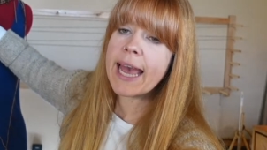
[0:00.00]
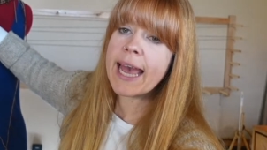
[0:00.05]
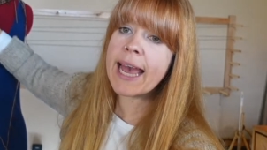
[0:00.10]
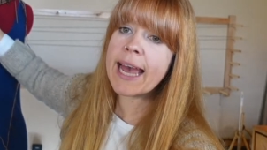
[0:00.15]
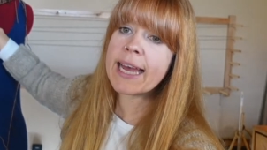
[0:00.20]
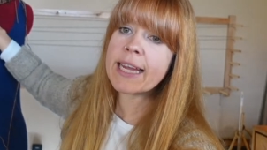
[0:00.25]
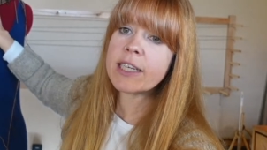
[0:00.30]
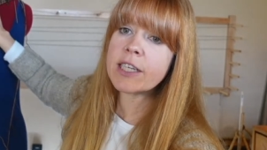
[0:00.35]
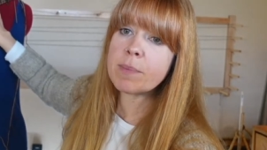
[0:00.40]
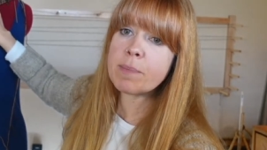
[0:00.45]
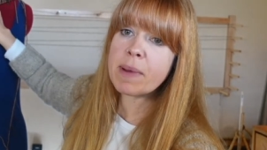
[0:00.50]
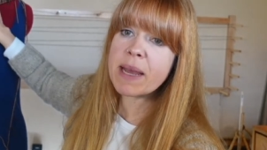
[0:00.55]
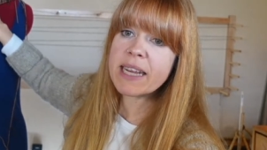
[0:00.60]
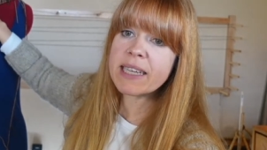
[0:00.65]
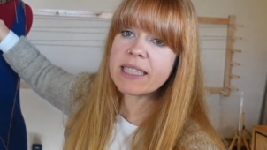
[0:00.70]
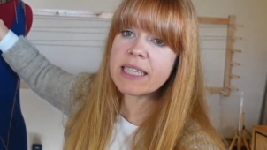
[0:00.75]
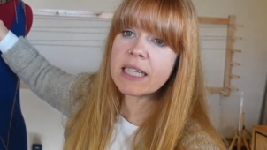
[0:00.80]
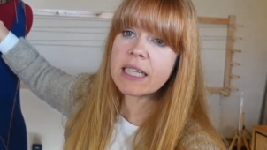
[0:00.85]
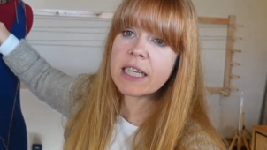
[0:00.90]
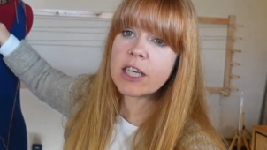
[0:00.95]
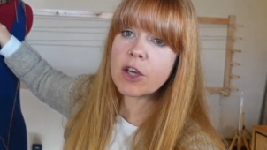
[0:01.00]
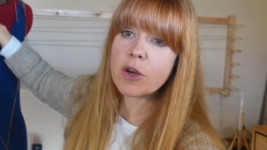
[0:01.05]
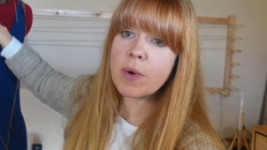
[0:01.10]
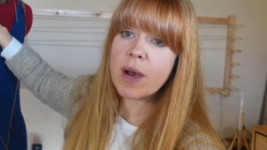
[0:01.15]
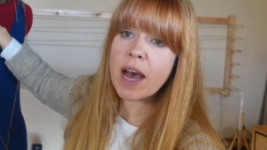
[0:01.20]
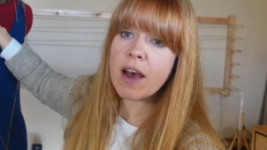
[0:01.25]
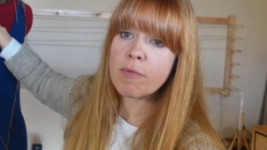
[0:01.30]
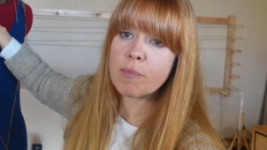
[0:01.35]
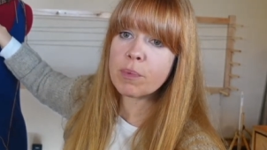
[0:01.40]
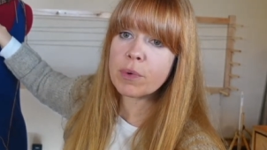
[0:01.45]
and basically
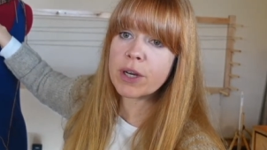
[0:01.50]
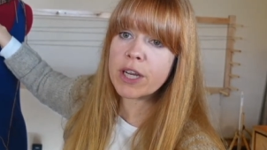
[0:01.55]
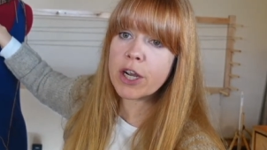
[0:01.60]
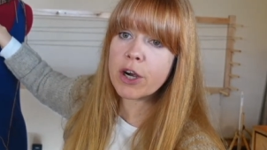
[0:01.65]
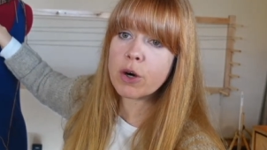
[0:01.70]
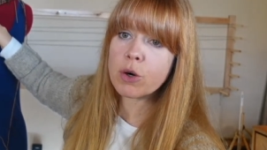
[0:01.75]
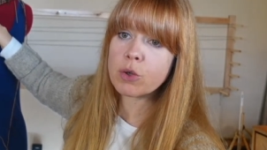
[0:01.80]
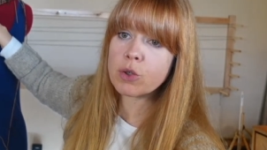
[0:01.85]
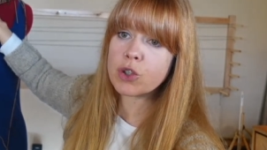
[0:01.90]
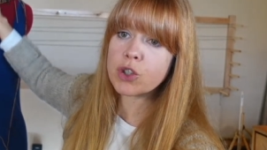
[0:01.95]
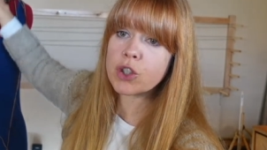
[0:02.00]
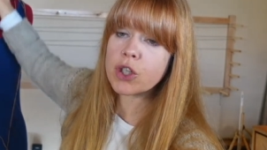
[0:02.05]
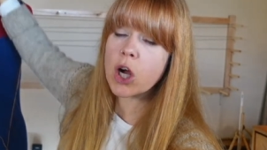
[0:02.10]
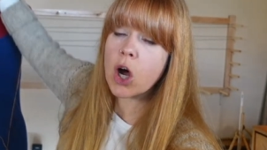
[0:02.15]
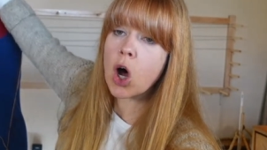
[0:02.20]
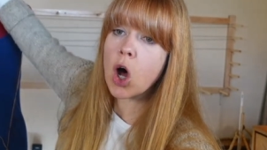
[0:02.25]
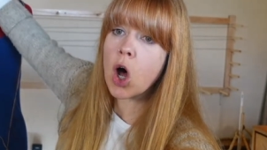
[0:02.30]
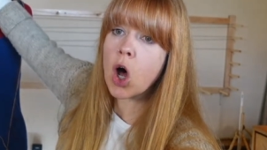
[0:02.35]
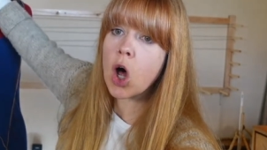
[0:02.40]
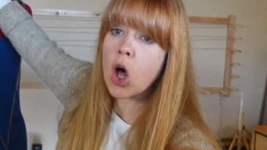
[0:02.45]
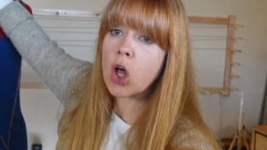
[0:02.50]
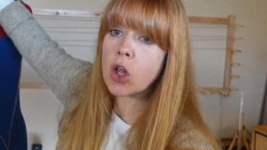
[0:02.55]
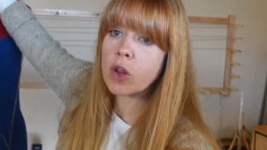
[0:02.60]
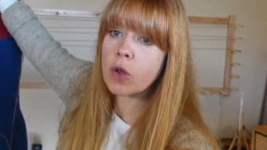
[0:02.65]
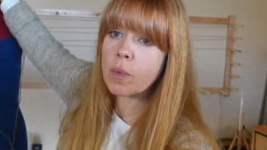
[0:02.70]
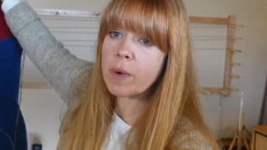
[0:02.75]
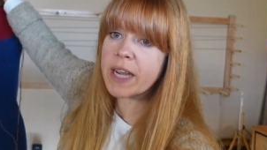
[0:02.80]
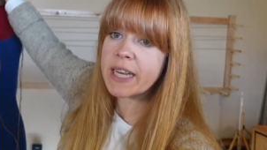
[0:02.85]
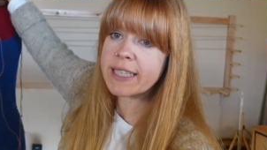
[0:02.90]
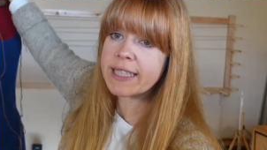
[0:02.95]
you have brioche all
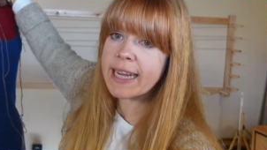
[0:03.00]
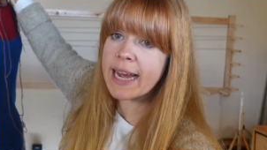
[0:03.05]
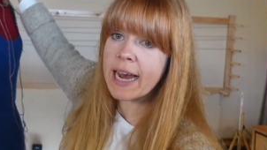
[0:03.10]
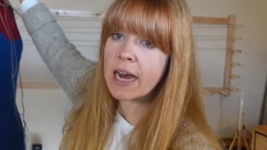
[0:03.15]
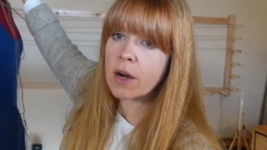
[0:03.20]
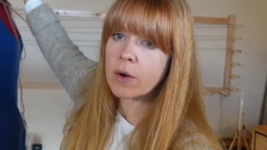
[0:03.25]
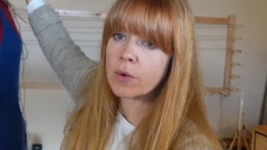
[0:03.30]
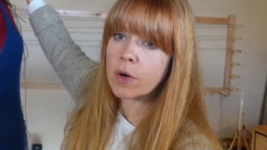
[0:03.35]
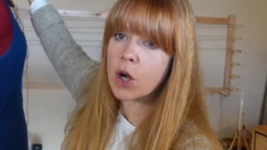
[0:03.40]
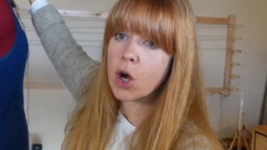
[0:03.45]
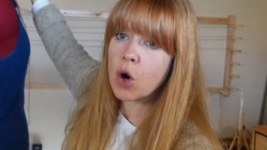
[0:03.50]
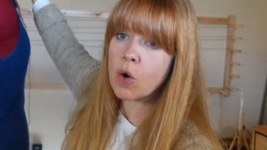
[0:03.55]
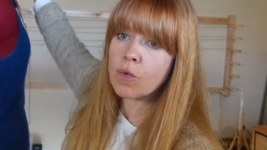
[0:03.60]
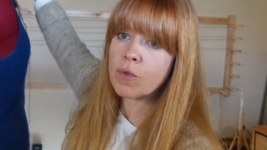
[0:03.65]
the way down